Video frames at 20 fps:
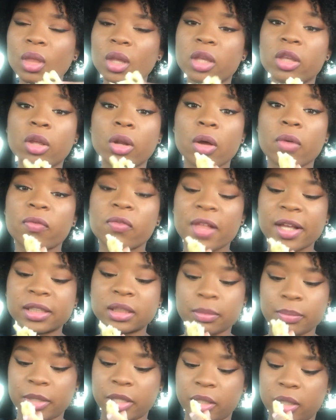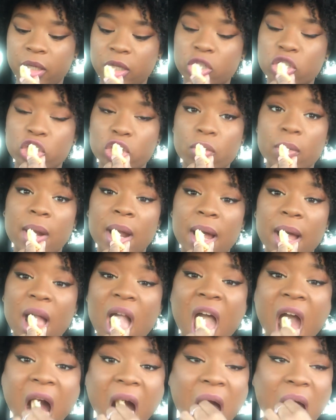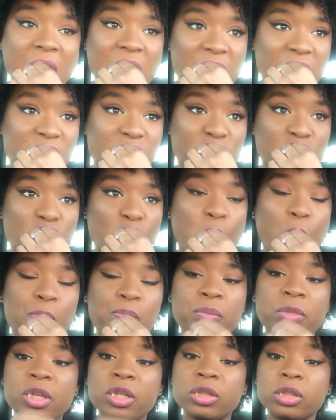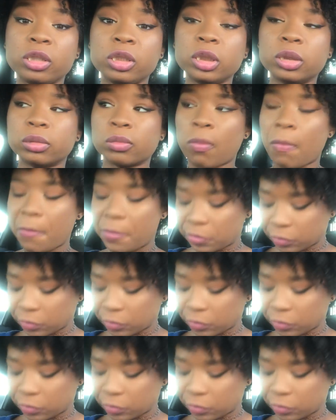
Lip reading: know, flexibility to do what I need to do.